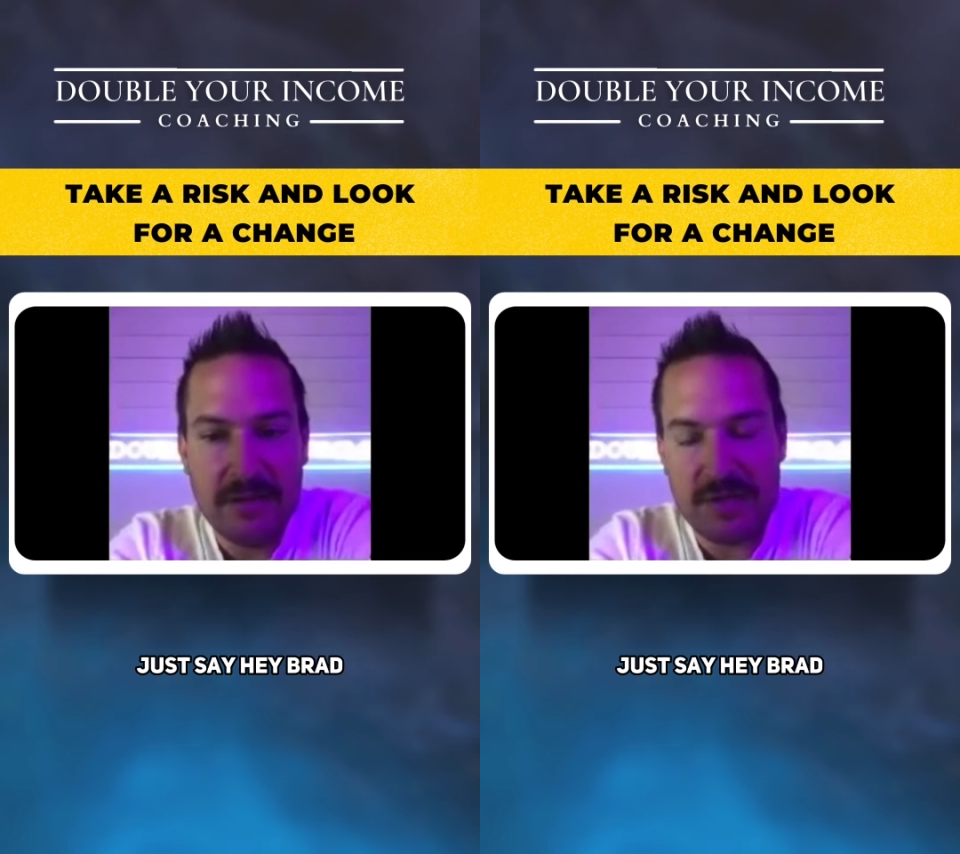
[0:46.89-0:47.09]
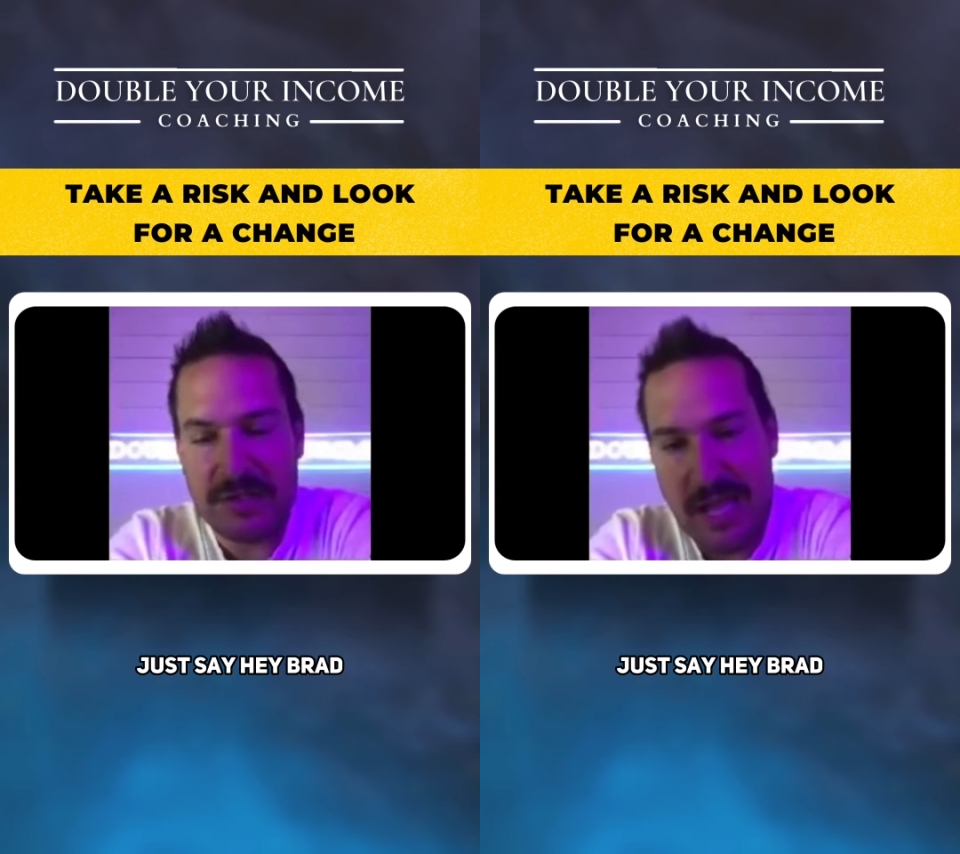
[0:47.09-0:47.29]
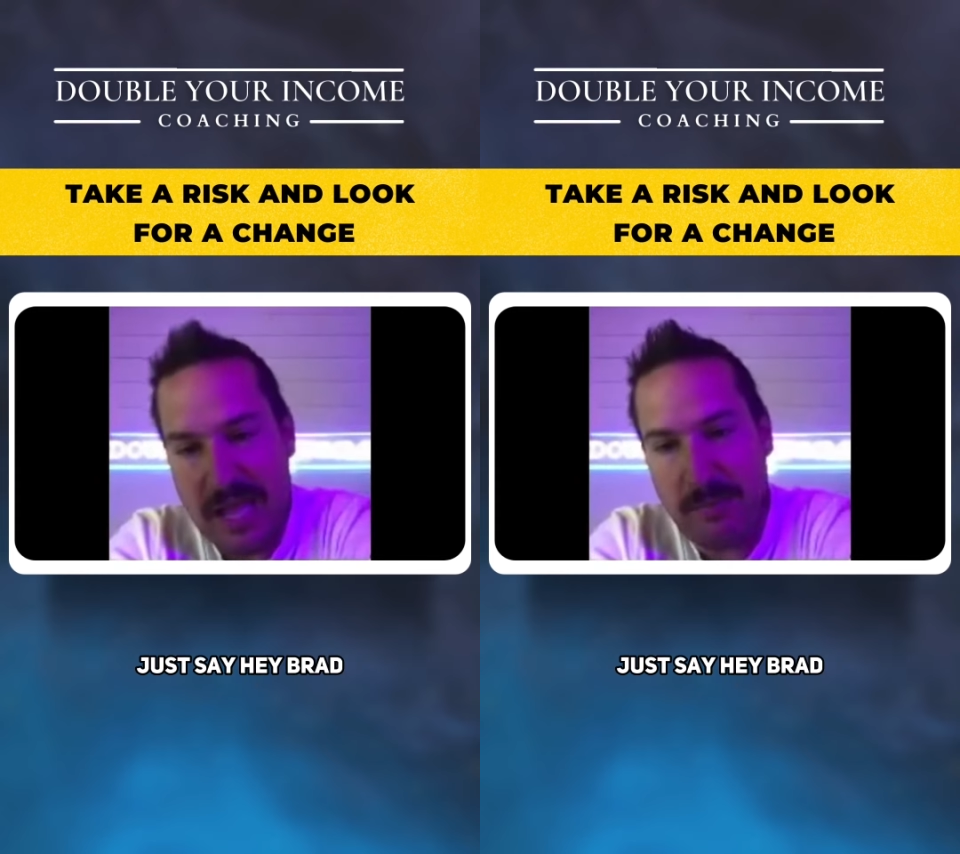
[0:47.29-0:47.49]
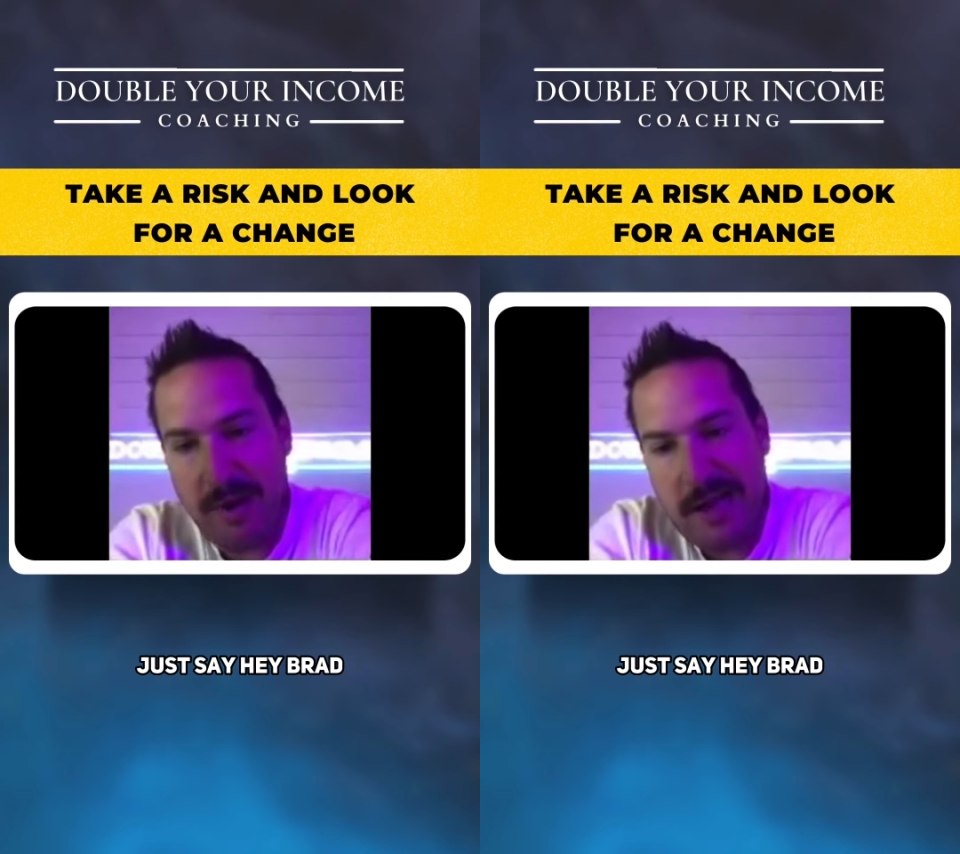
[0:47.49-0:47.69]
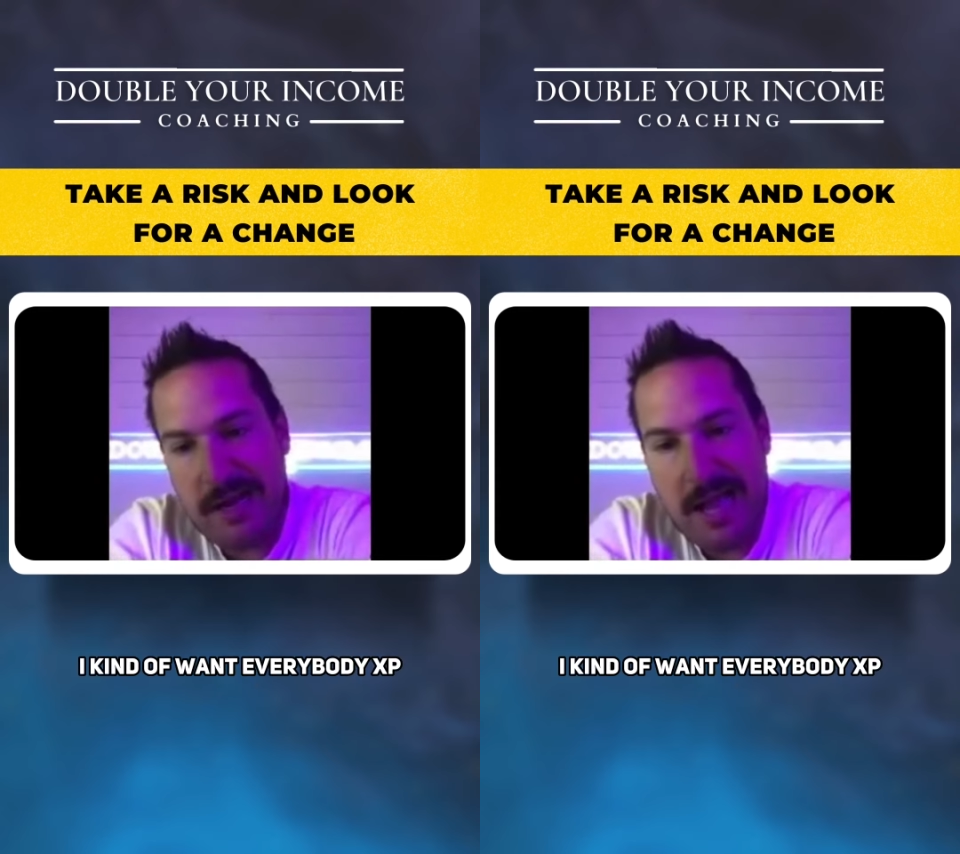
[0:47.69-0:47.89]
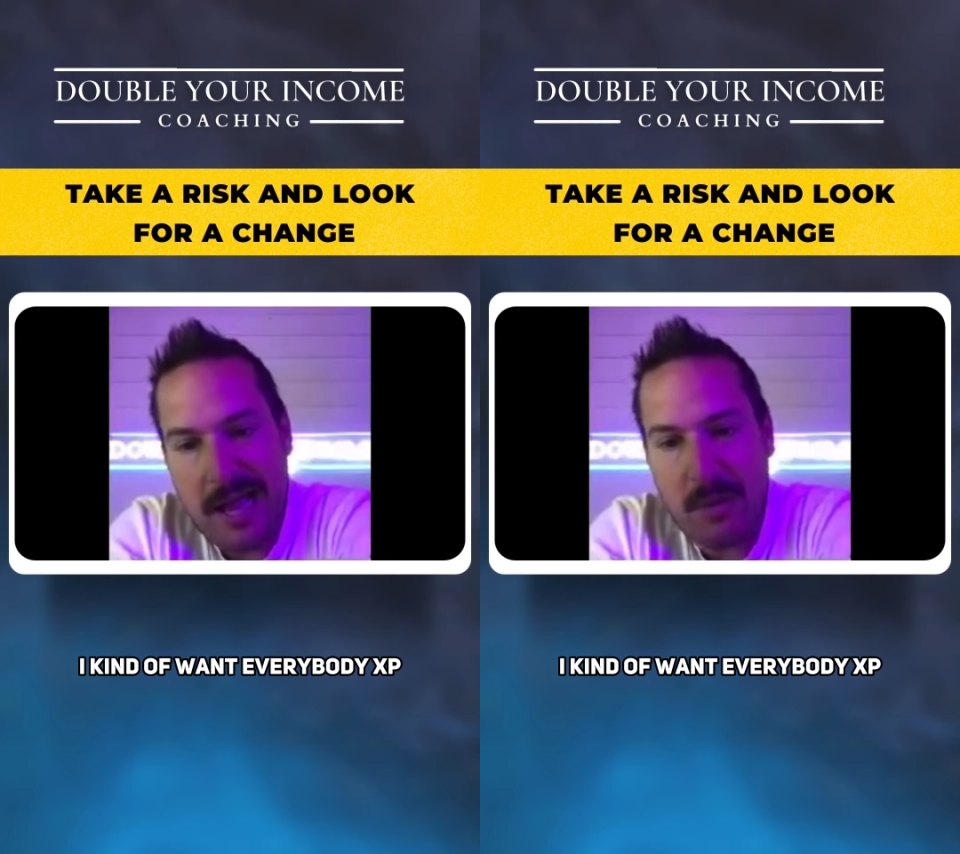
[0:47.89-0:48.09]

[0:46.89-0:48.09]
Just say, hey, Brad, I kind